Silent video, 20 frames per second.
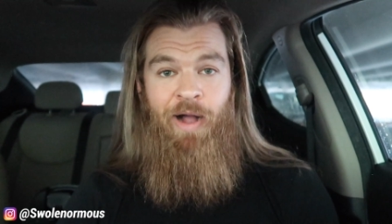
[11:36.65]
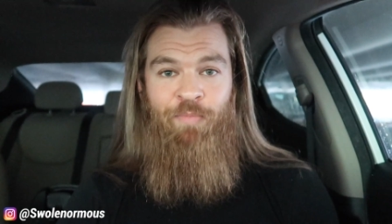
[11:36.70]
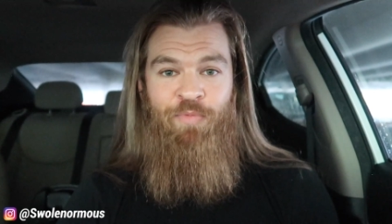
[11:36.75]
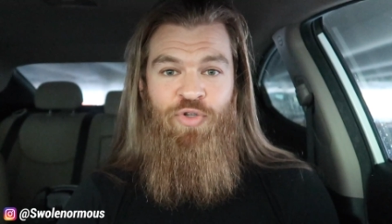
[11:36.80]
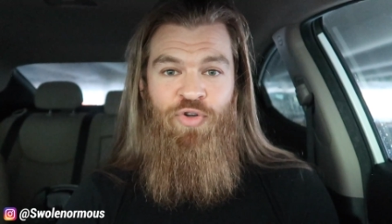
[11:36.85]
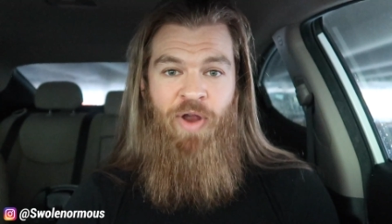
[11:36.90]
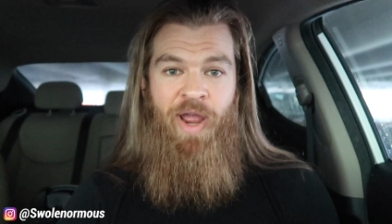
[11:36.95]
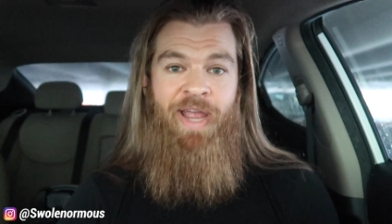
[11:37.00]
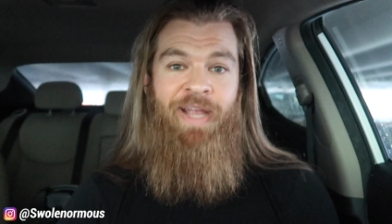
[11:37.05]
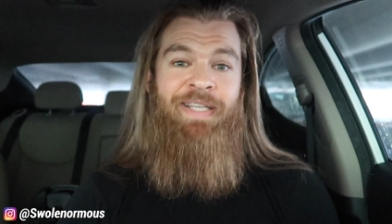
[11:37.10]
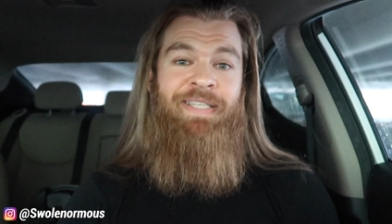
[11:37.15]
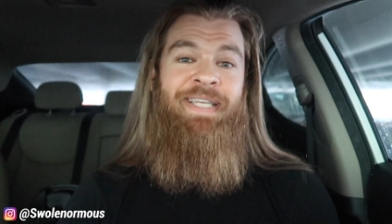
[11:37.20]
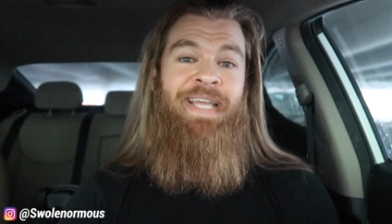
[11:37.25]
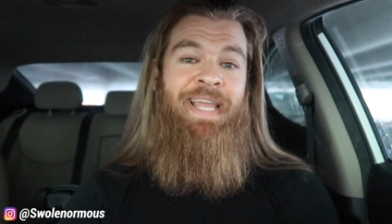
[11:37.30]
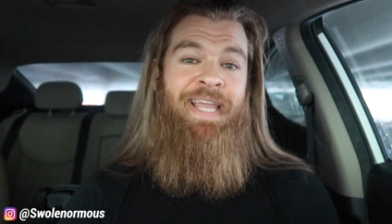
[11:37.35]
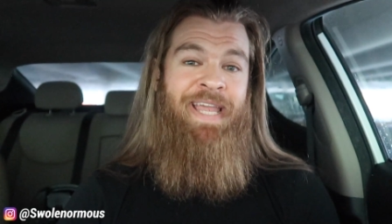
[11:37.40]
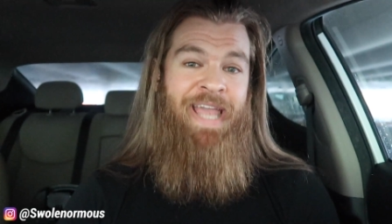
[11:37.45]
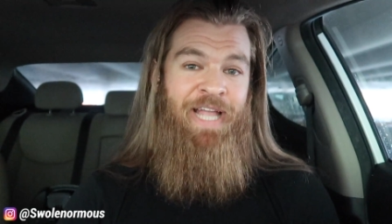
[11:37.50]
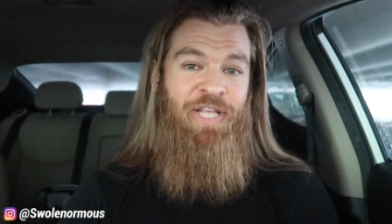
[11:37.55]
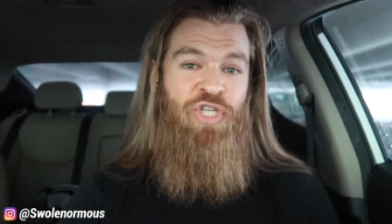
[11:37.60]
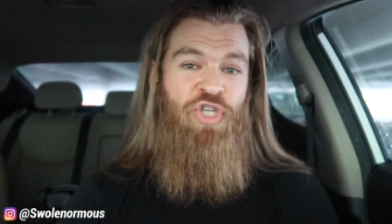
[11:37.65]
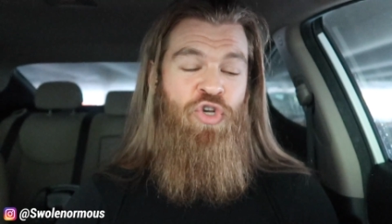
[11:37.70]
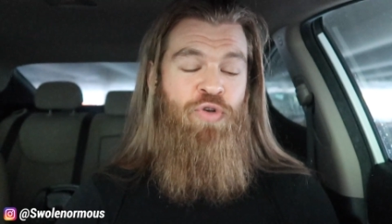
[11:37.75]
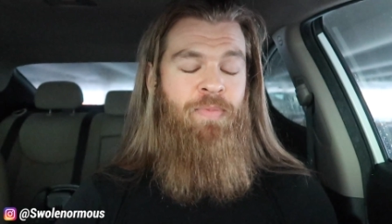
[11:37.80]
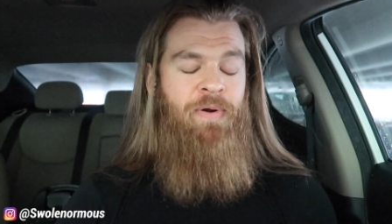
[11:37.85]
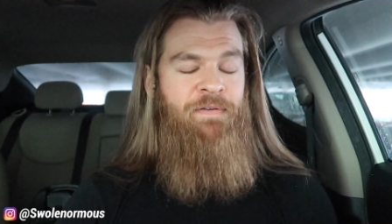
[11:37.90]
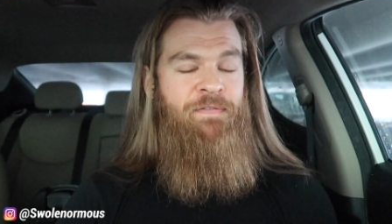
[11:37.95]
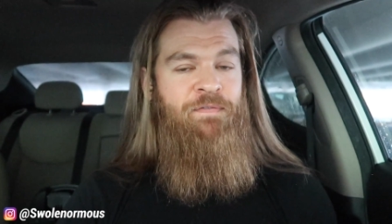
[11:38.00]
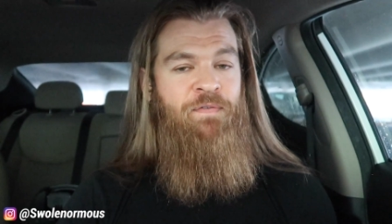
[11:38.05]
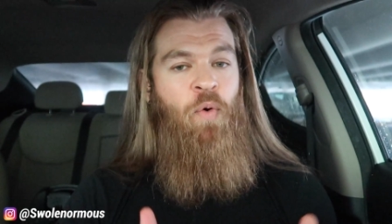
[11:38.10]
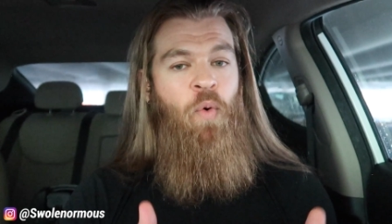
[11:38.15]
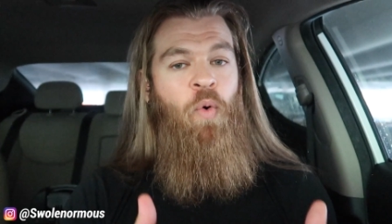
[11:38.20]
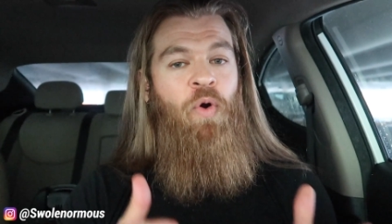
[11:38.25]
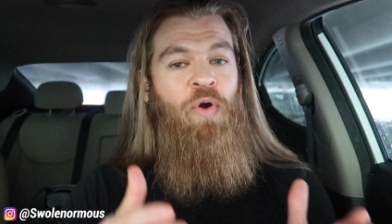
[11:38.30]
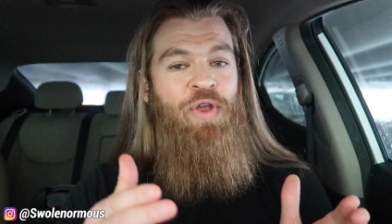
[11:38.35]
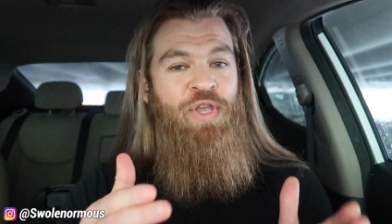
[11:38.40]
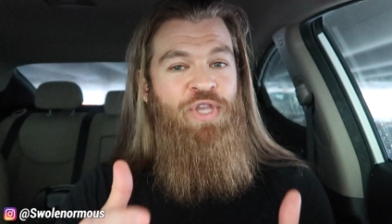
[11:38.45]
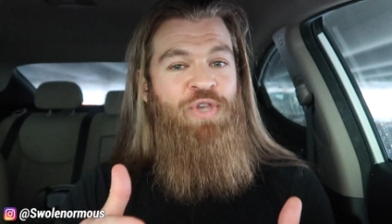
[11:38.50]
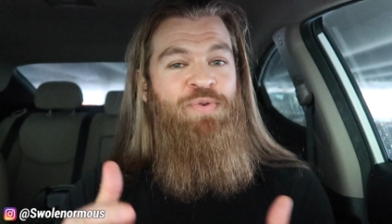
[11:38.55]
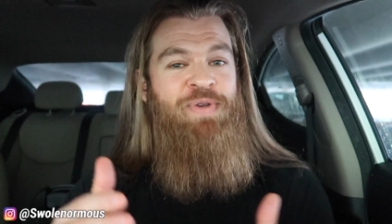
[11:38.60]
I'm trying to get you
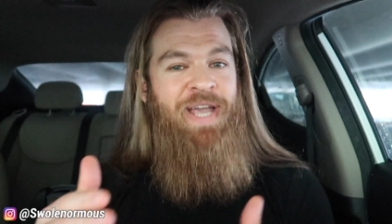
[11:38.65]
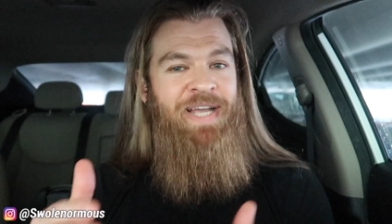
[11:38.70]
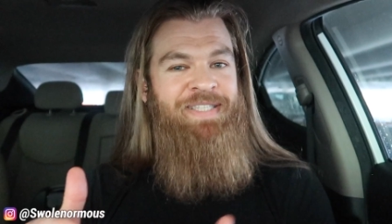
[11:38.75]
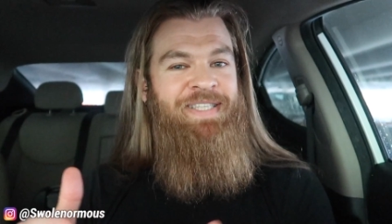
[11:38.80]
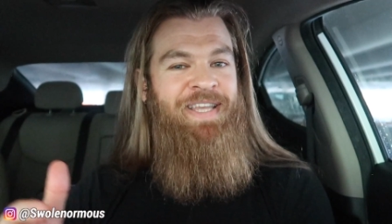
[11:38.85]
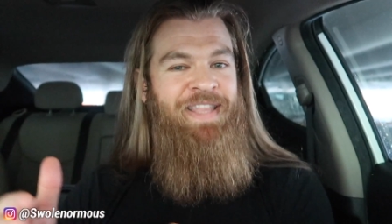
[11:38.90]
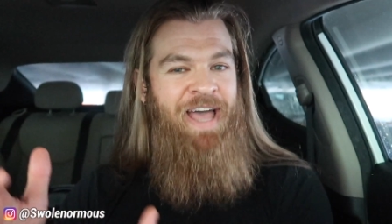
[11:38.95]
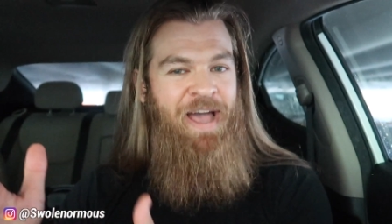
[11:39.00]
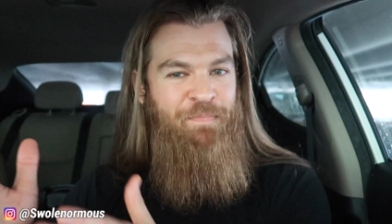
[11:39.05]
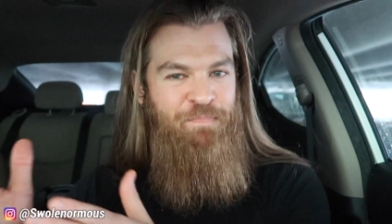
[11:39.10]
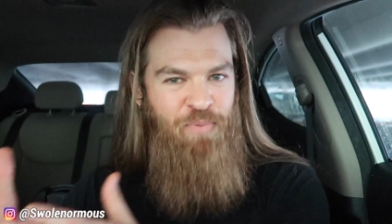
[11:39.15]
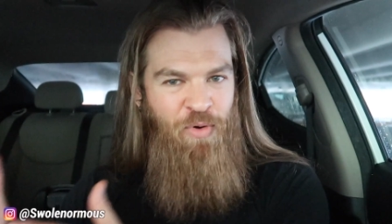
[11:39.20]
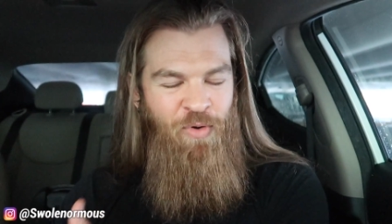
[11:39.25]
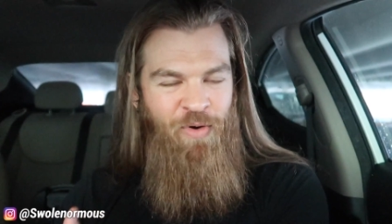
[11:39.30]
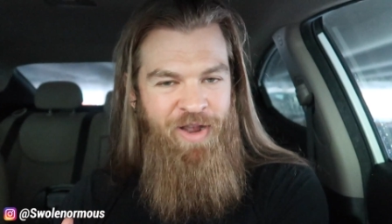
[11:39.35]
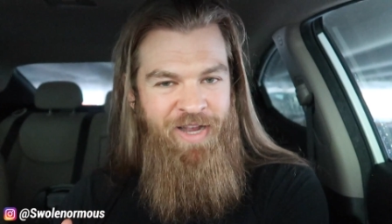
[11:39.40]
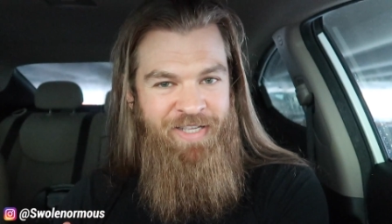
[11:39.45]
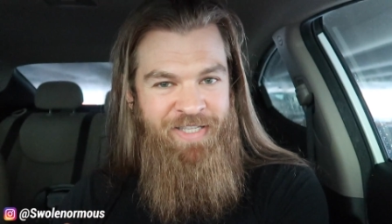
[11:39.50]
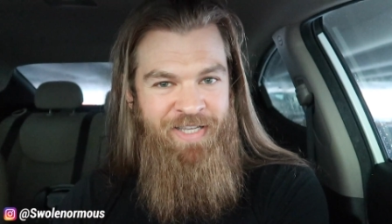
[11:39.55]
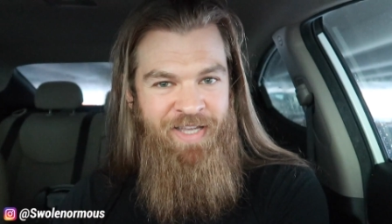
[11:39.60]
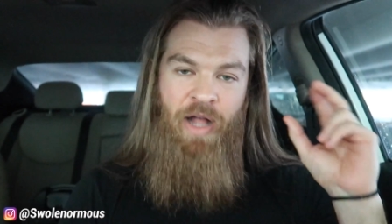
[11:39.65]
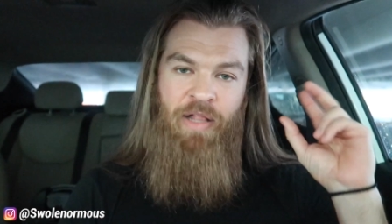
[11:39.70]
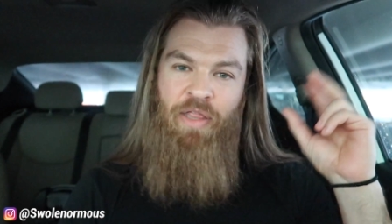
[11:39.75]
before you get to that point.